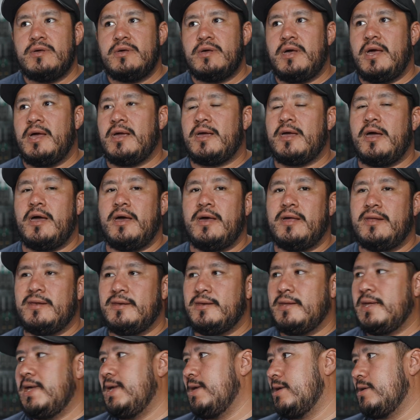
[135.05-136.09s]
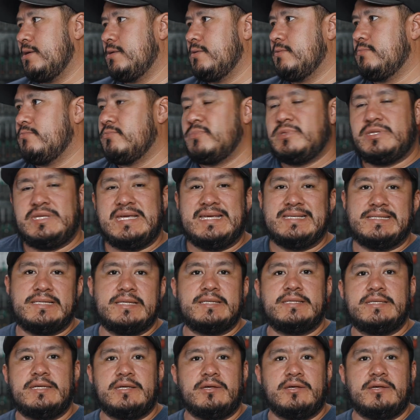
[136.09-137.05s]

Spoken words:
I got a decent